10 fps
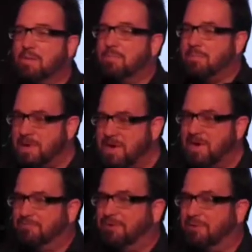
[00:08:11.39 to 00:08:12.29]

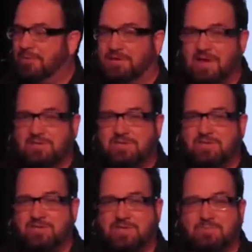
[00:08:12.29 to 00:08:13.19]
meaningful
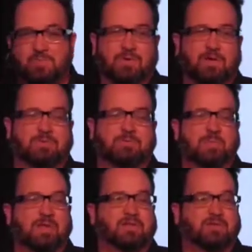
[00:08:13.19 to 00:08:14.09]
relationships where they'll
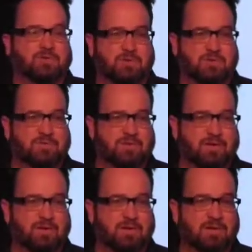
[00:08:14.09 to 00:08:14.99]
speak the truth to
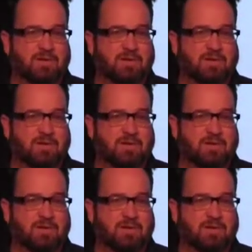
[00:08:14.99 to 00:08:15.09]
you. You